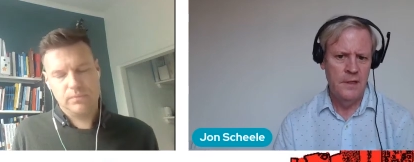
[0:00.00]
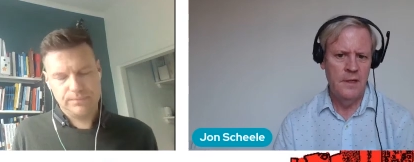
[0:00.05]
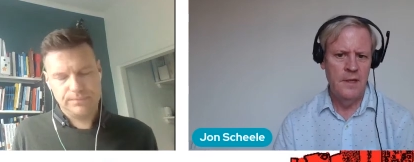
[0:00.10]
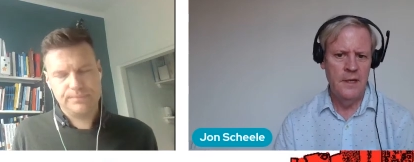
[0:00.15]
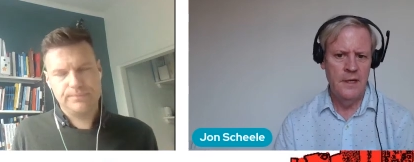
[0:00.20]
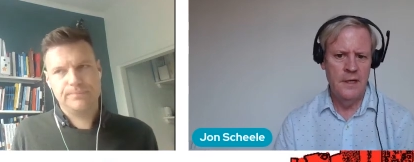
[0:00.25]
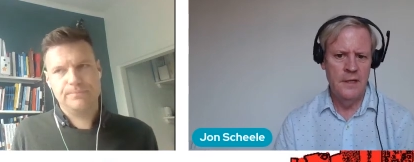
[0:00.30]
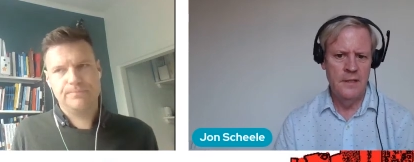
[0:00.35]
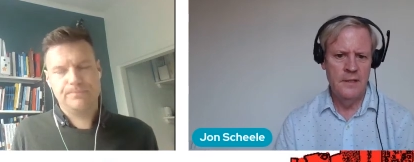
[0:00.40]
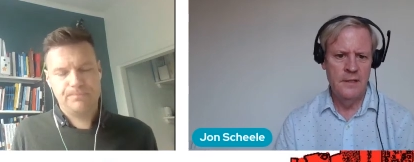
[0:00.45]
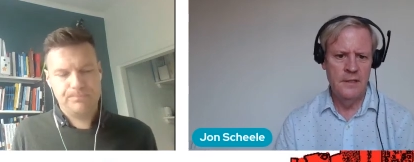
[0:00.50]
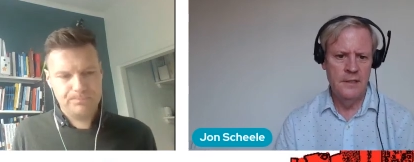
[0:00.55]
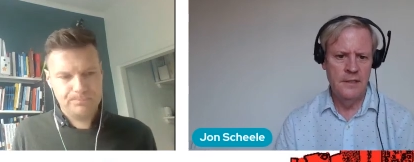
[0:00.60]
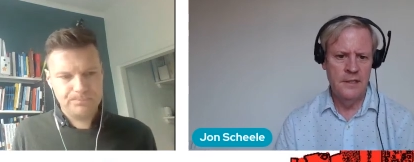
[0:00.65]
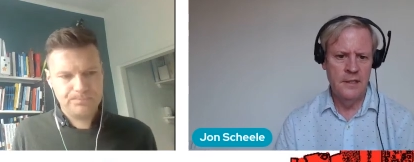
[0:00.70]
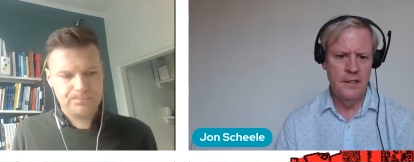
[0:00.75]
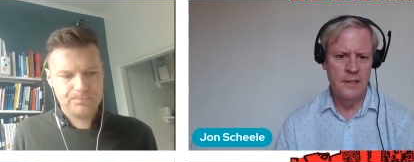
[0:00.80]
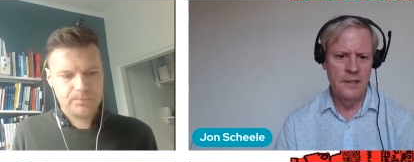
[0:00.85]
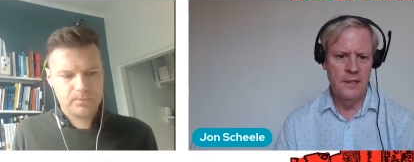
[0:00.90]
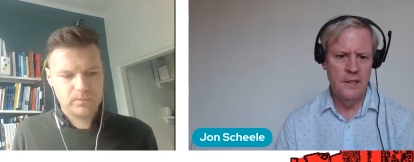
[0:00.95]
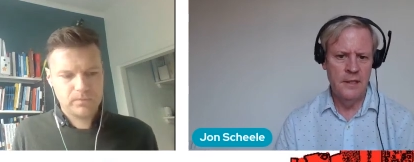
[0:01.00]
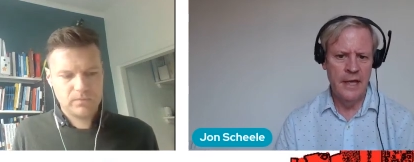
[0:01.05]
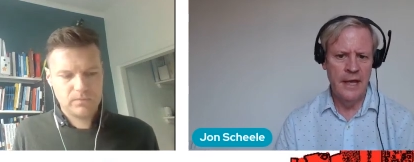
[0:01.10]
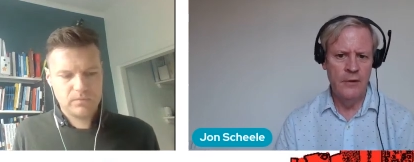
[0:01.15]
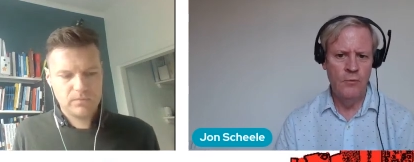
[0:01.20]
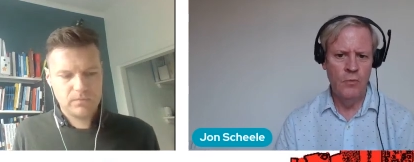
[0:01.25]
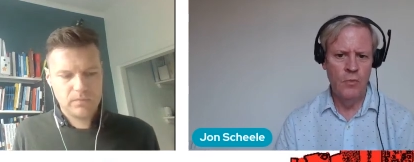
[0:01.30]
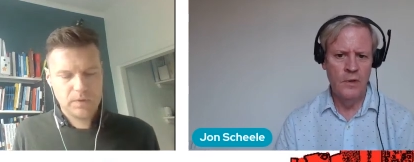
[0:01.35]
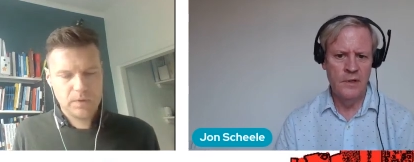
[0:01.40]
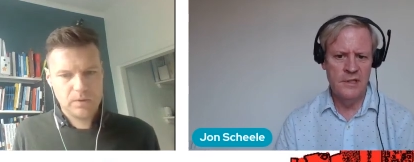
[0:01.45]
Speaker 1: and uh,
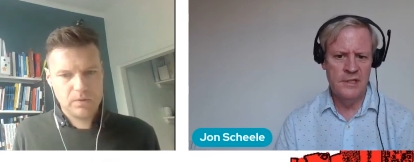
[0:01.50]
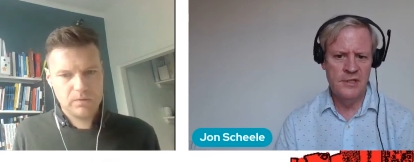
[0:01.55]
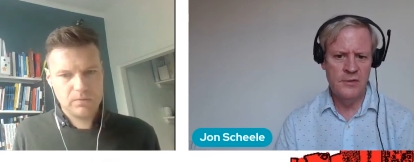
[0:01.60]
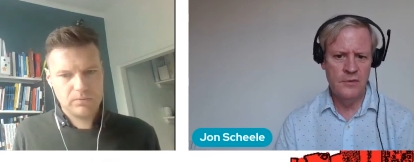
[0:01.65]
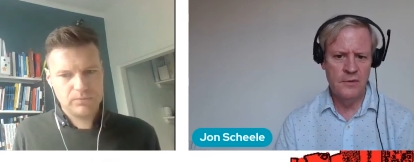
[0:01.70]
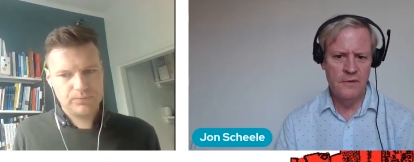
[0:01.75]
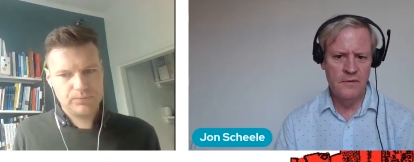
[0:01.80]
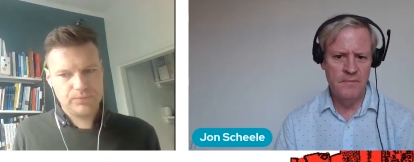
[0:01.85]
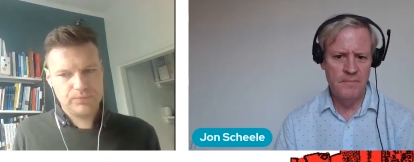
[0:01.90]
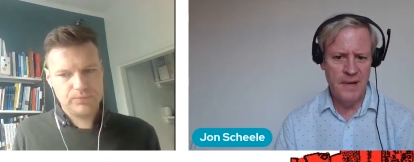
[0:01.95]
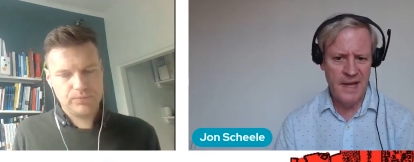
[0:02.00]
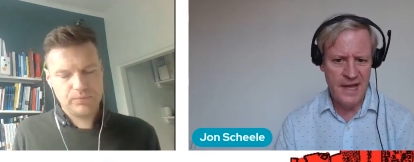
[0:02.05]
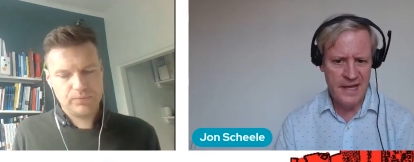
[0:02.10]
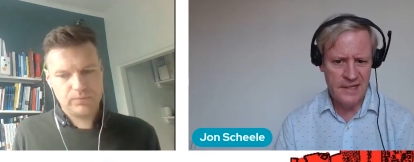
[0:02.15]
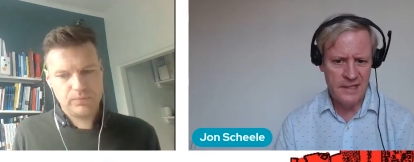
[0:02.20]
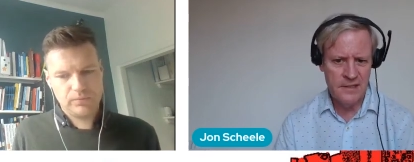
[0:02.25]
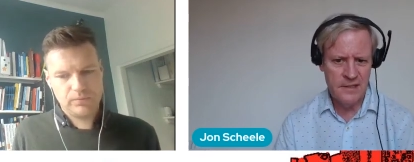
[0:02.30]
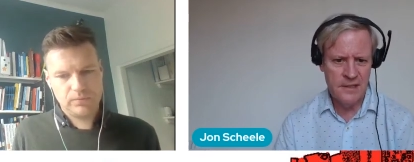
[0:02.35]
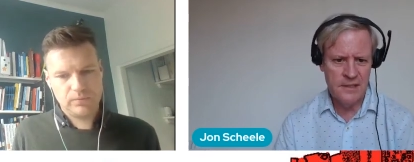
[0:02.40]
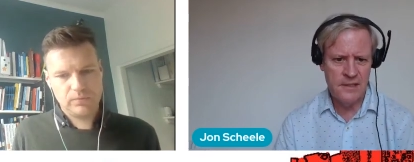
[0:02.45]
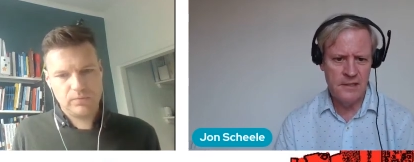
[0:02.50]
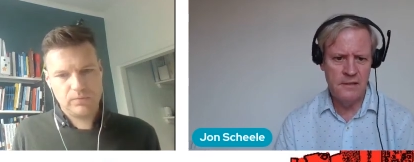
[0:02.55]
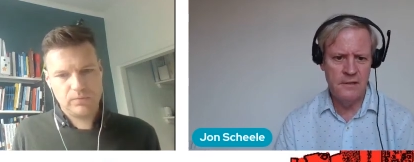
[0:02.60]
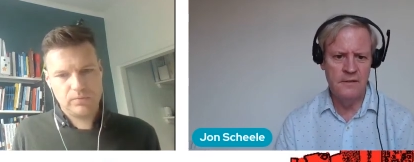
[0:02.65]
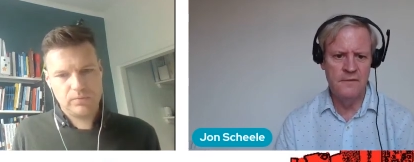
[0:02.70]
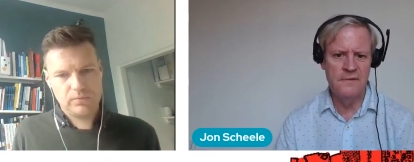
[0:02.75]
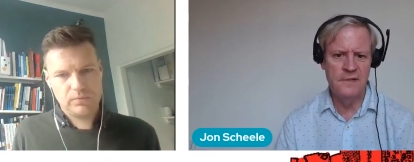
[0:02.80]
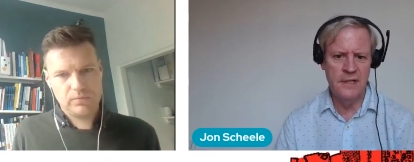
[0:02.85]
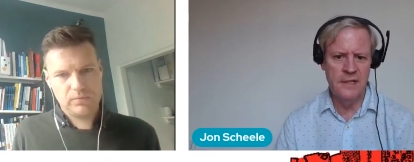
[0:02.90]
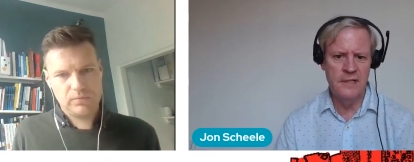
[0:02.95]
and what sort of patterns
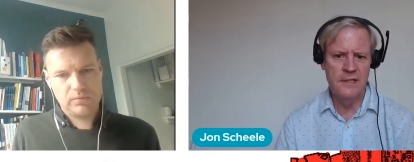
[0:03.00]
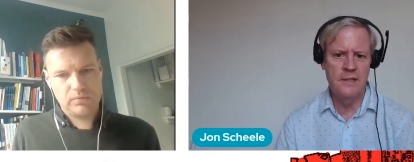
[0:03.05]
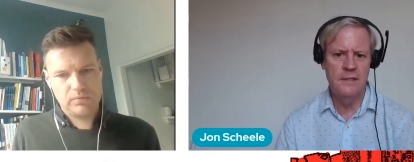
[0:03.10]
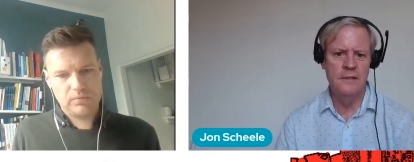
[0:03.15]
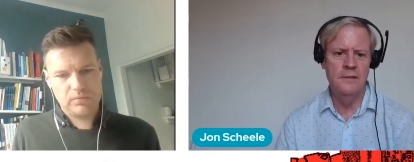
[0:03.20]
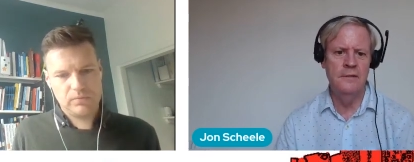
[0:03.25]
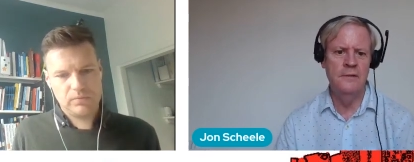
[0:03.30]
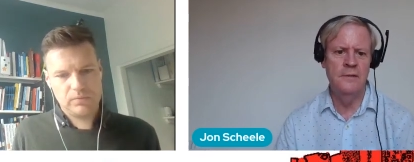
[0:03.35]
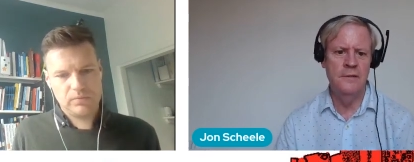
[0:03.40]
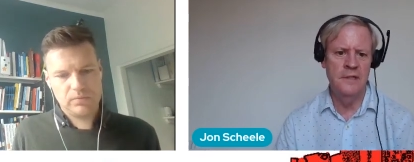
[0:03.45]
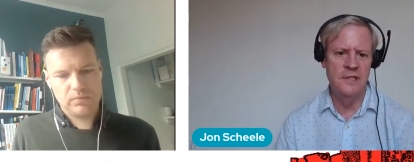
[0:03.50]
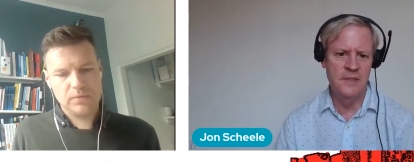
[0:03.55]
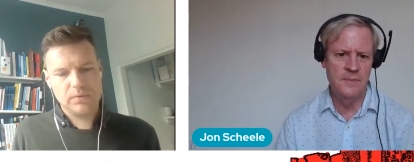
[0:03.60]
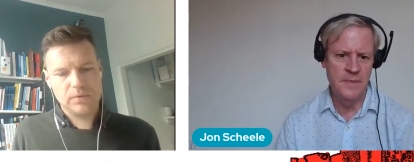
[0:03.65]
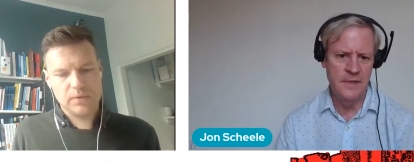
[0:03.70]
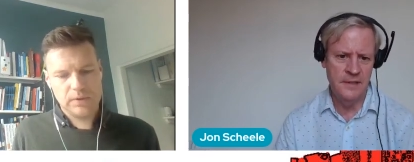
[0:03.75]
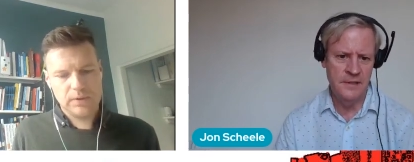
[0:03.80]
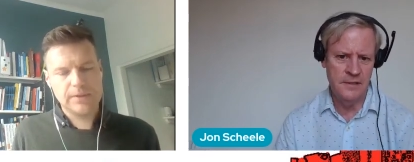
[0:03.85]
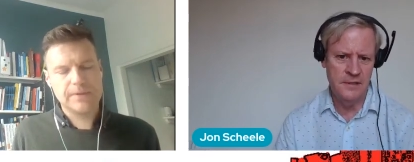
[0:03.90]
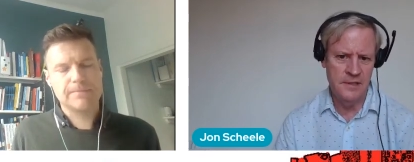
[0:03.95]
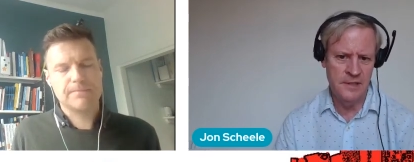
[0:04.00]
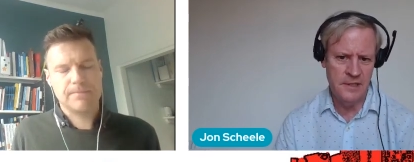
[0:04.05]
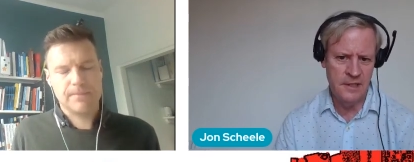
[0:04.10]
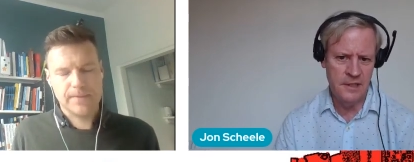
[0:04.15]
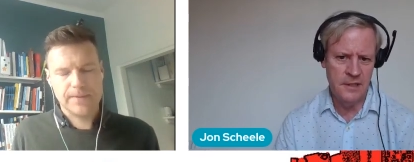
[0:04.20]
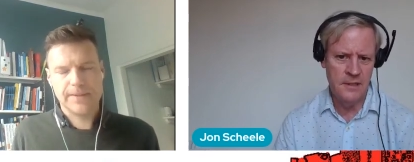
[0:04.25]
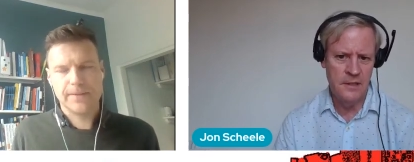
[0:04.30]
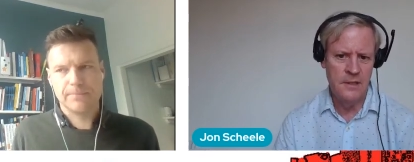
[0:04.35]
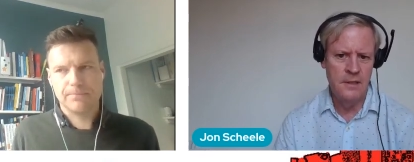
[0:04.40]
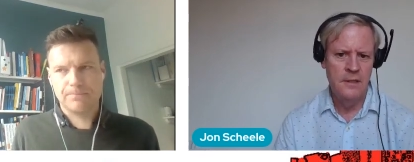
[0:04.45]
of data you can expect to
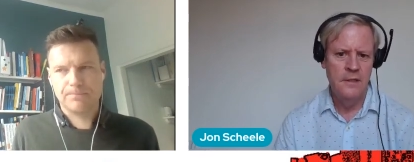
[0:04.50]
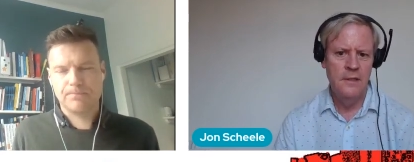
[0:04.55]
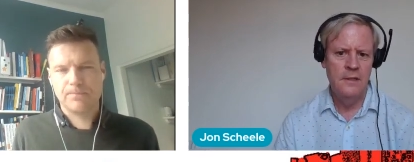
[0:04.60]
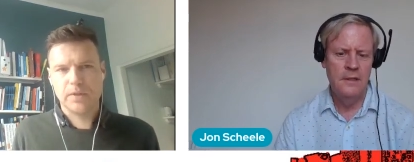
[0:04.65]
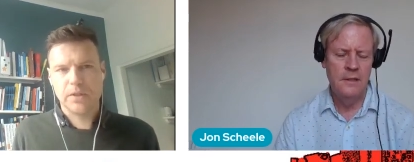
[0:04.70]
see. Yeah.